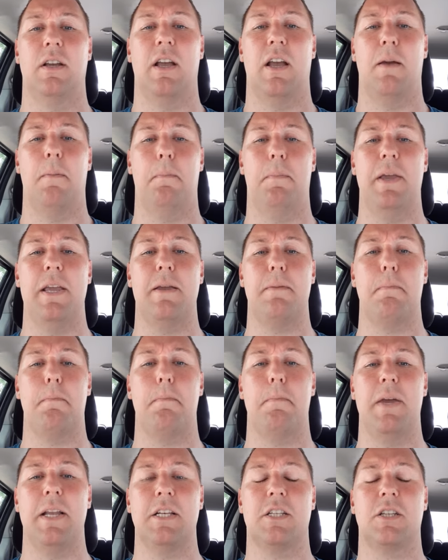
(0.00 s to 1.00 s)
and
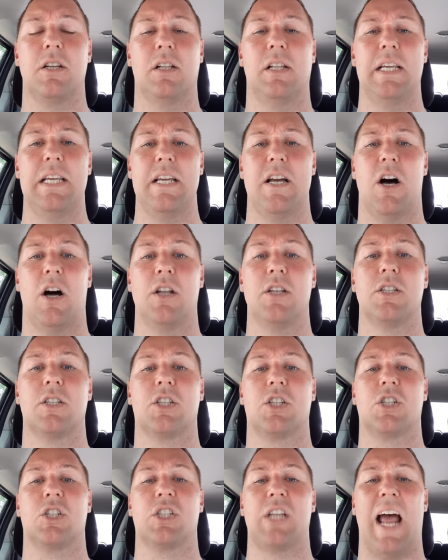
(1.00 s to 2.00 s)
being mentally
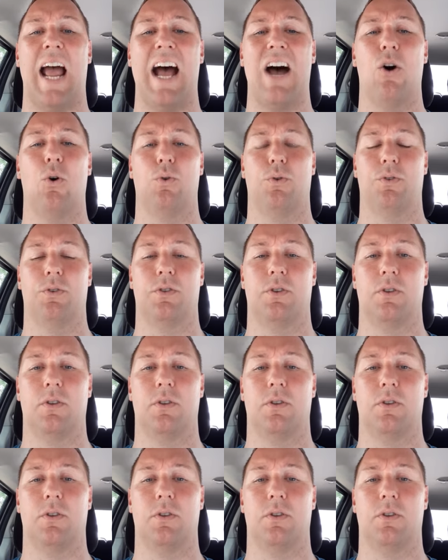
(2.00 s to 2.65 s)
unsound.